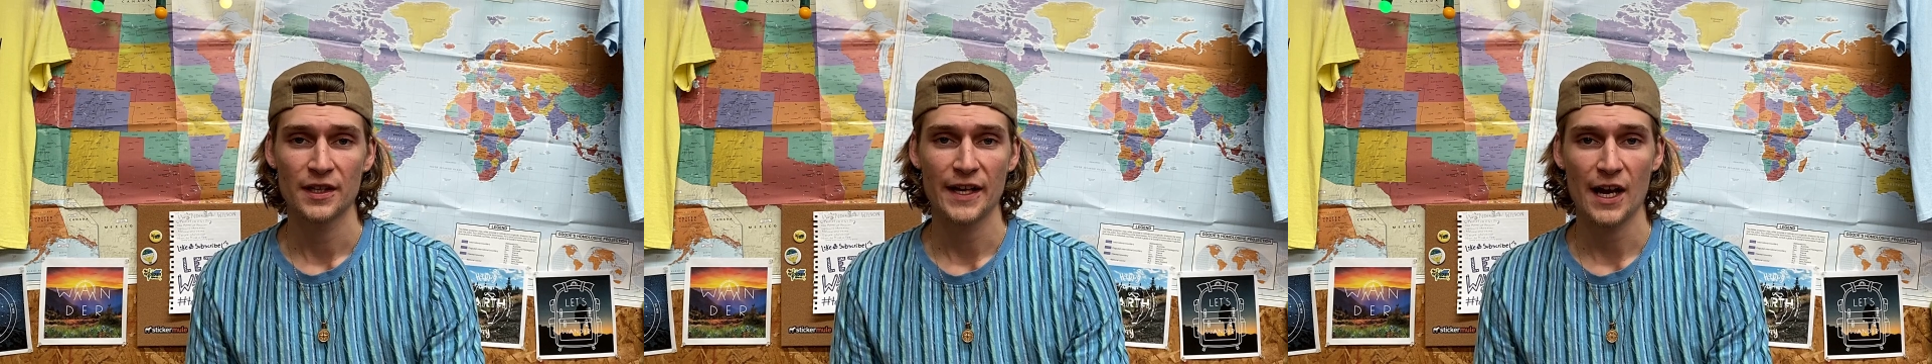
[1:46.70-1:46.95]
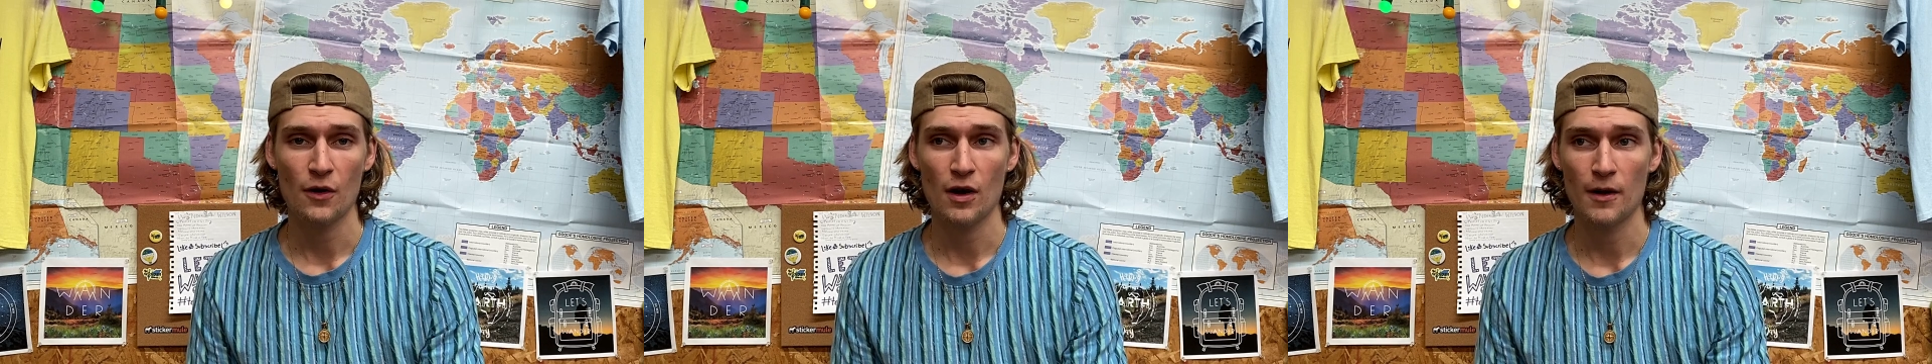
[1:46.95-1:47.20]

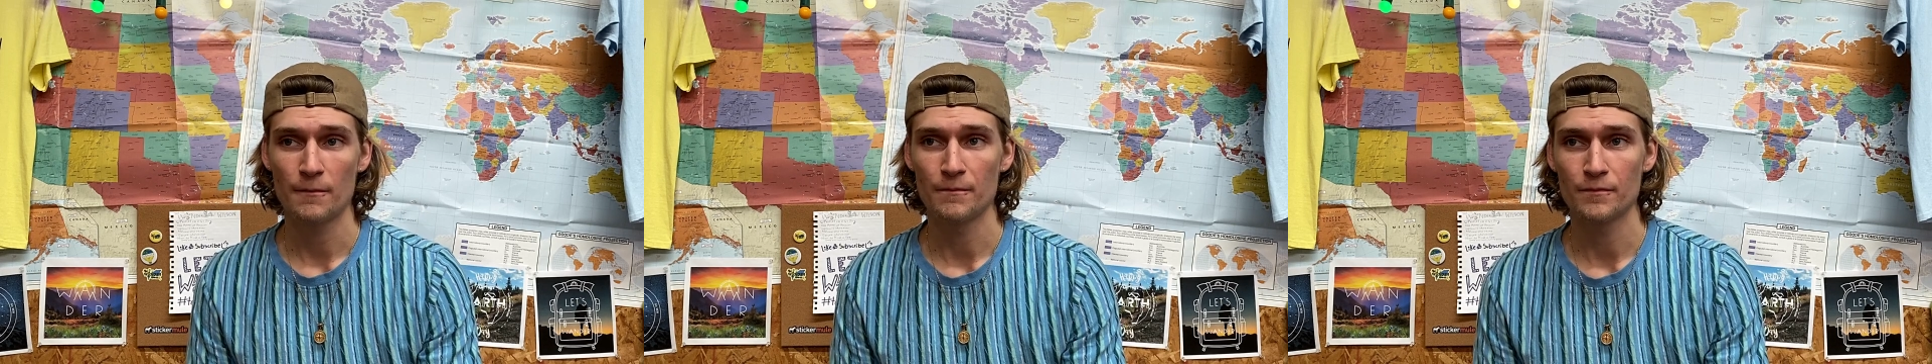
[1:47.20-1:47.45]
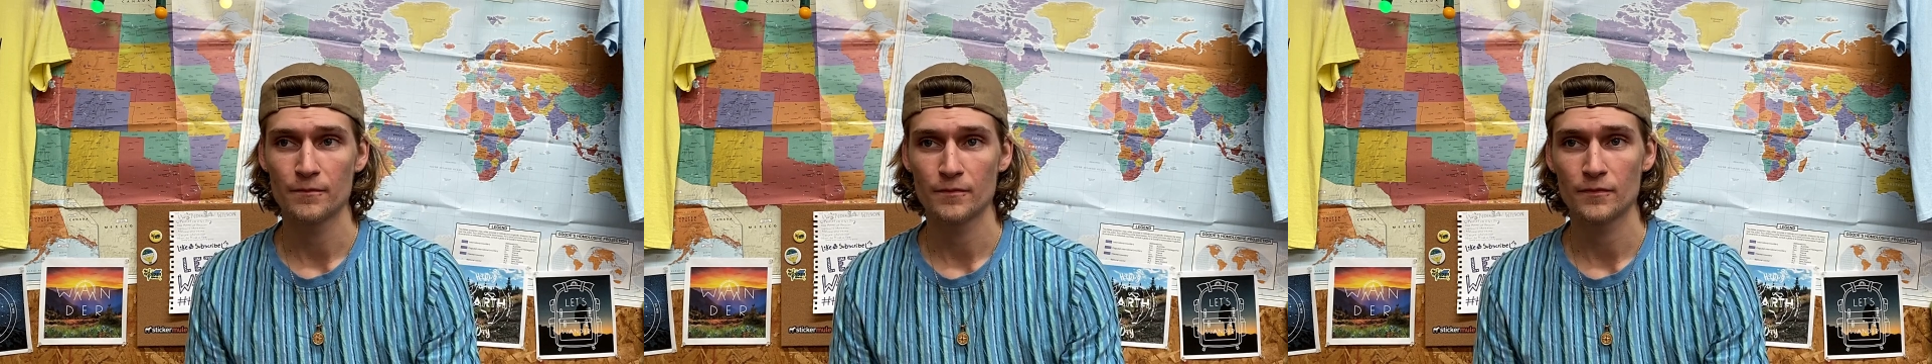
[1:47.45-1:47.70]
Now,
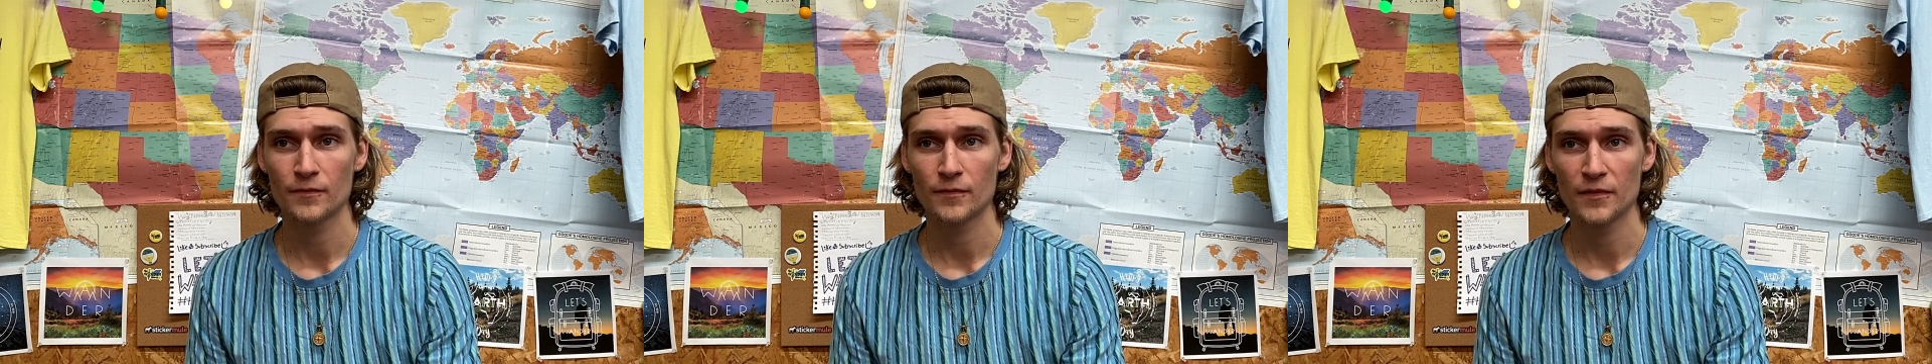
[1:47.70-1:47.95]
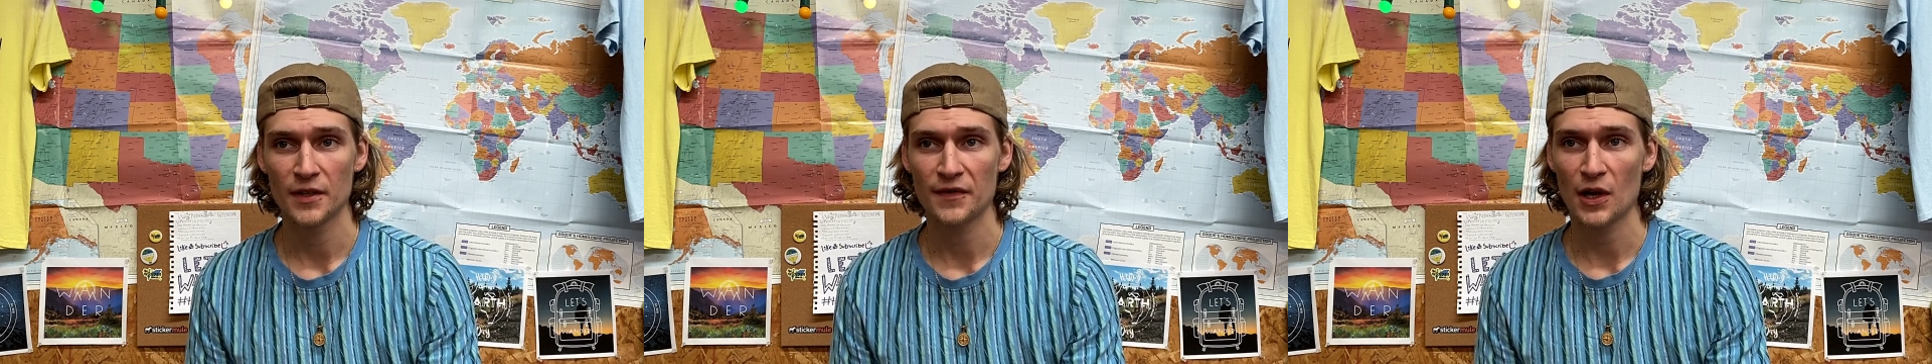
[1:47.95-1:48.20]

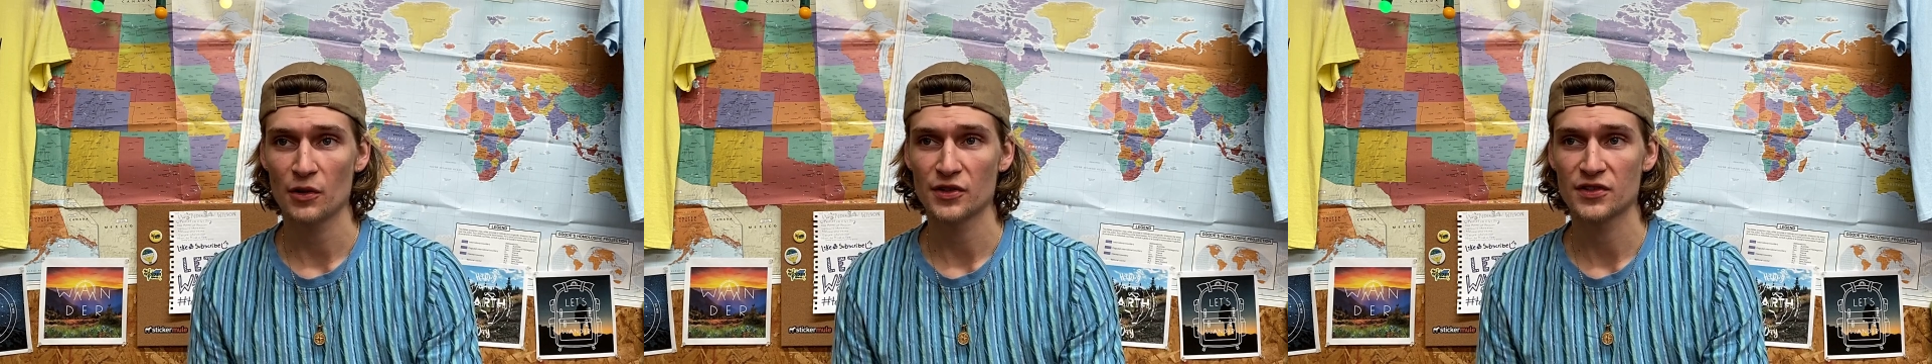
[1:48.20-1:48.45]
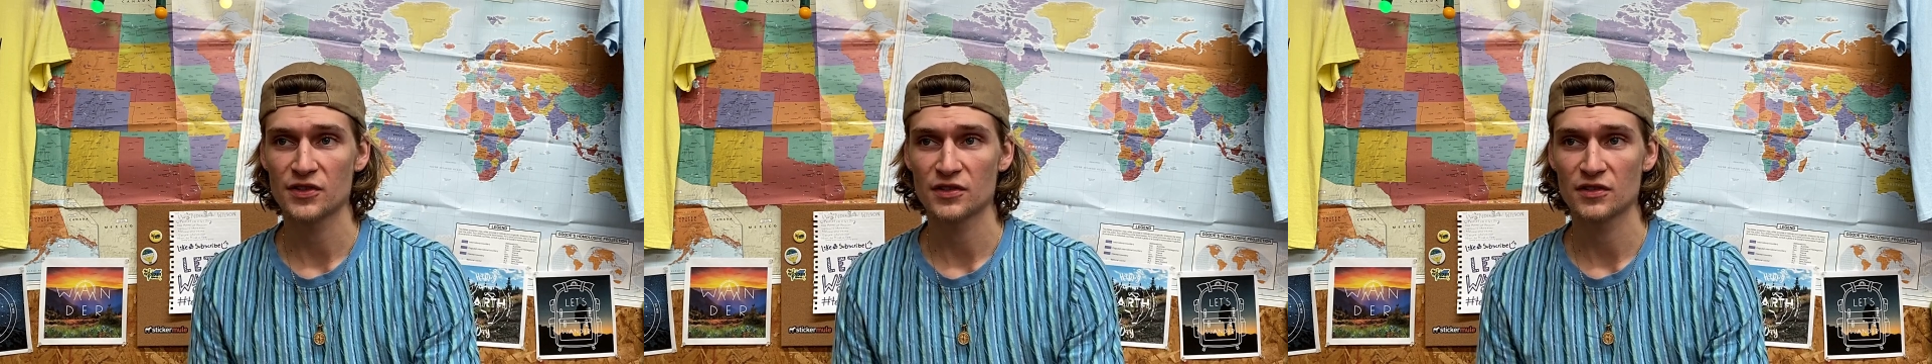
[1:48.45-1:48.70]
if I
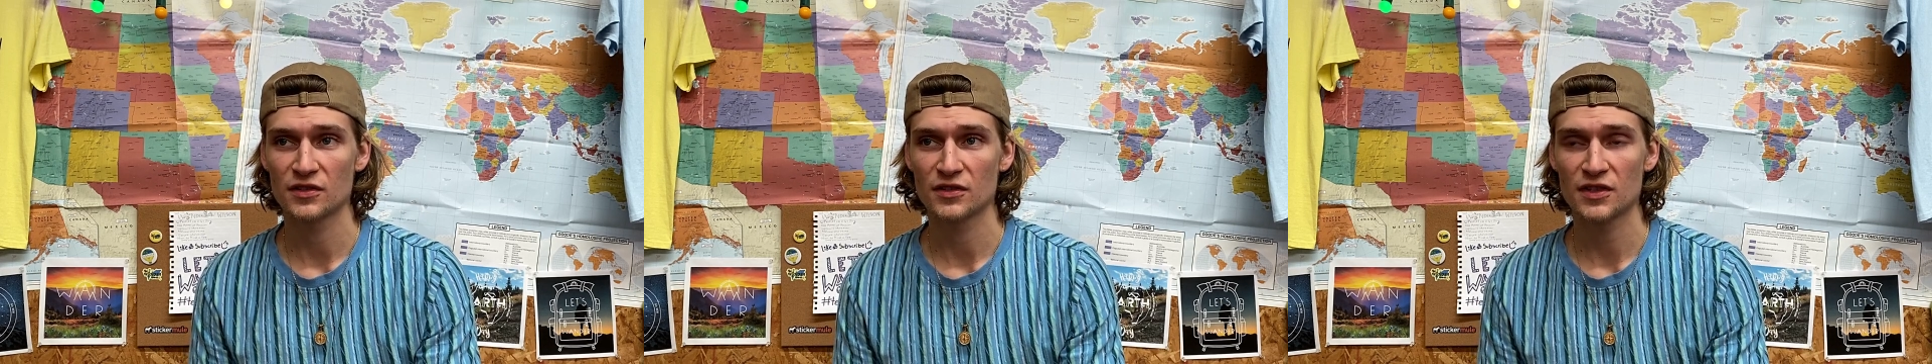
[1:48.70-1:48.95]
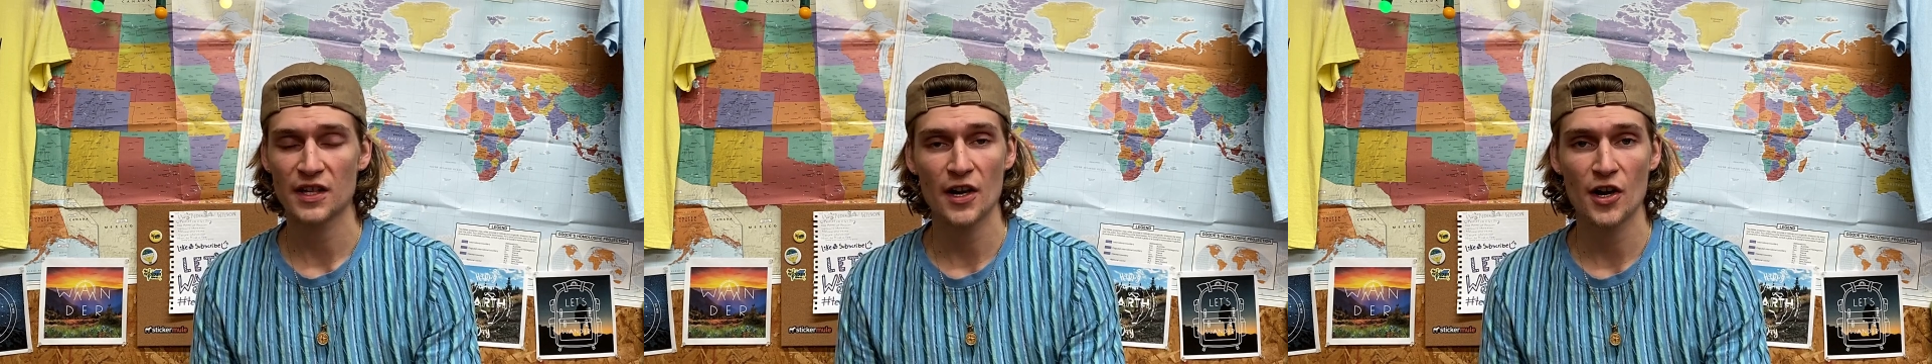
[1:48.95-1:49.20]
was
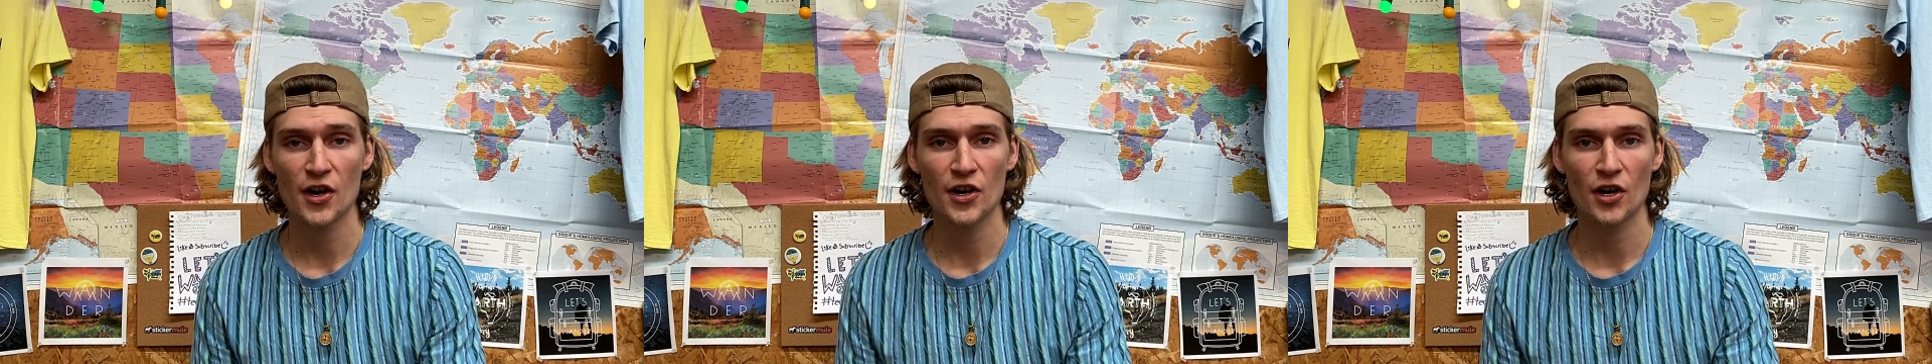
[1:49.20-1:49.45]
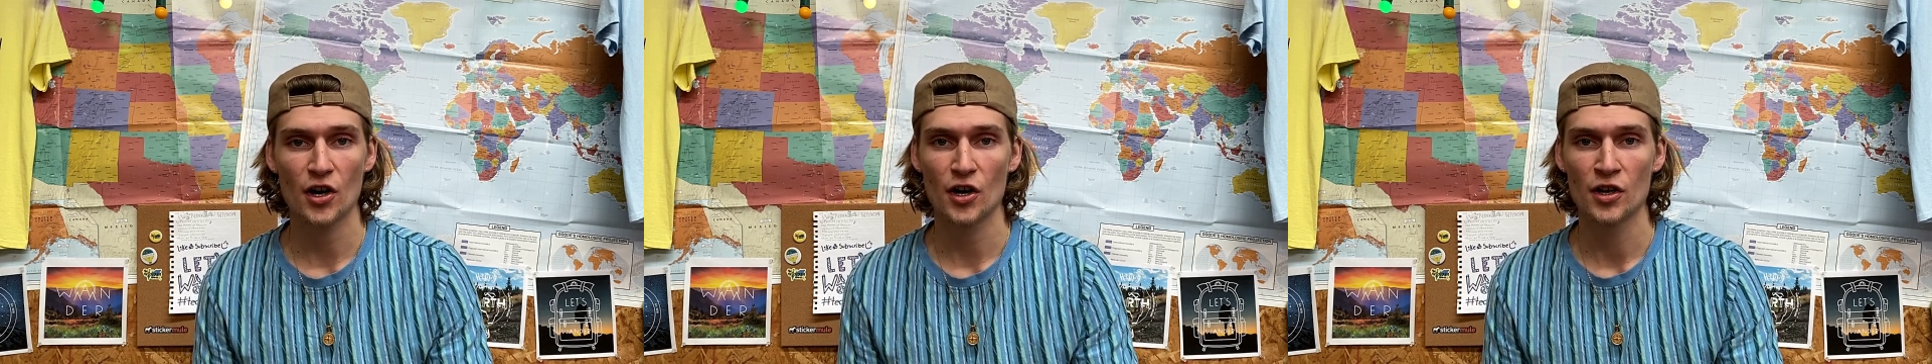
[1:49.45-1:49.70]

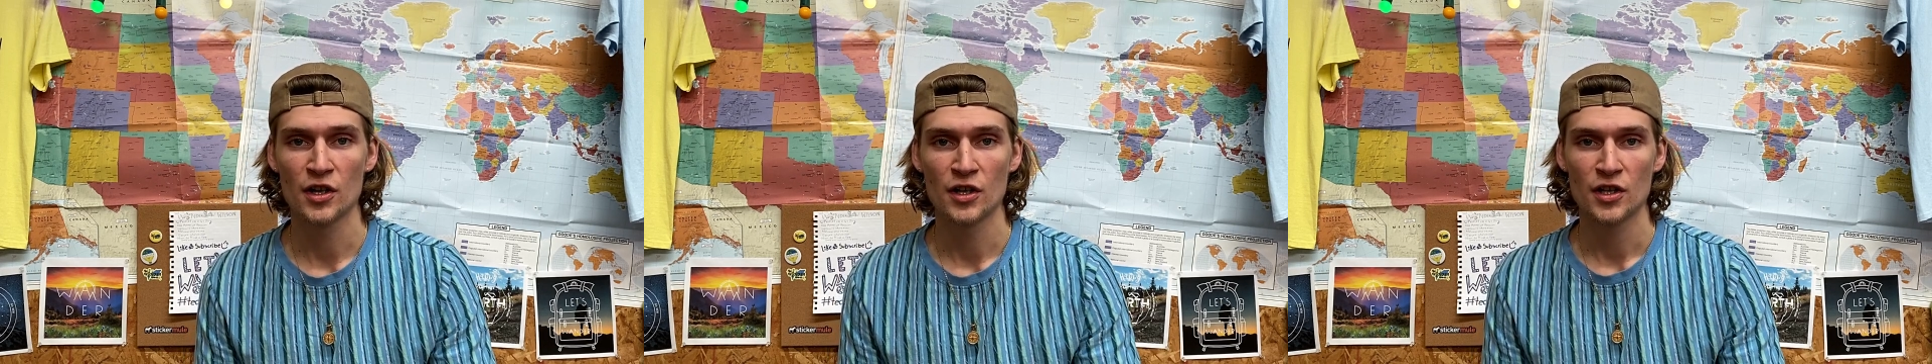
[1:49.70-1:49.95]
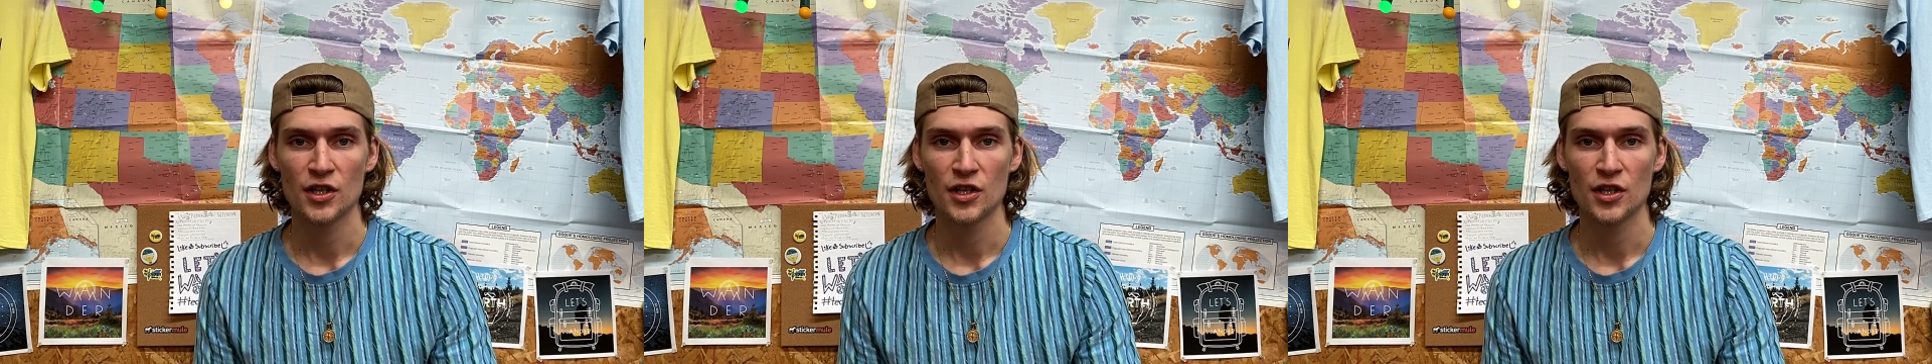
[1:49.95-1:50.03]
scared or,